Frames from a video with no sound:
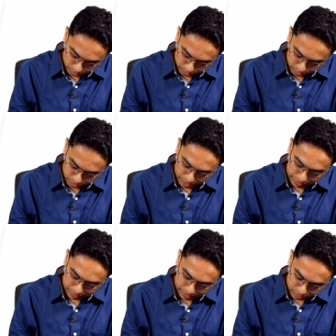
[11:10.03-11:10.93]
in
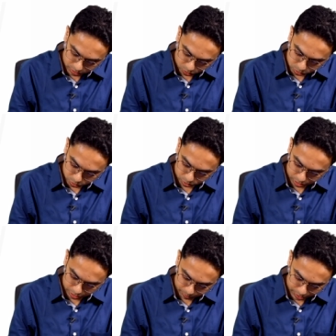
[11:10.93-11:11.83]
guidelines also
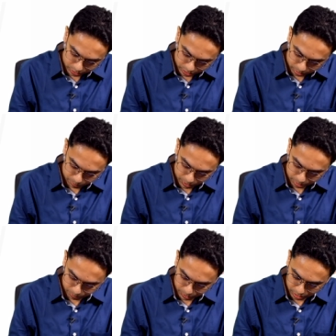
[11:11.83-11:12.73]
they have mentioned
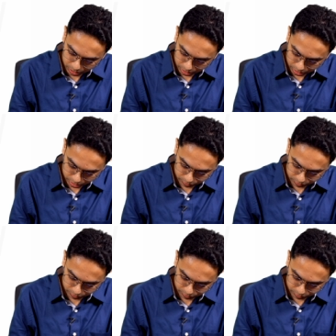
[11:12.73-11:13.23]
pp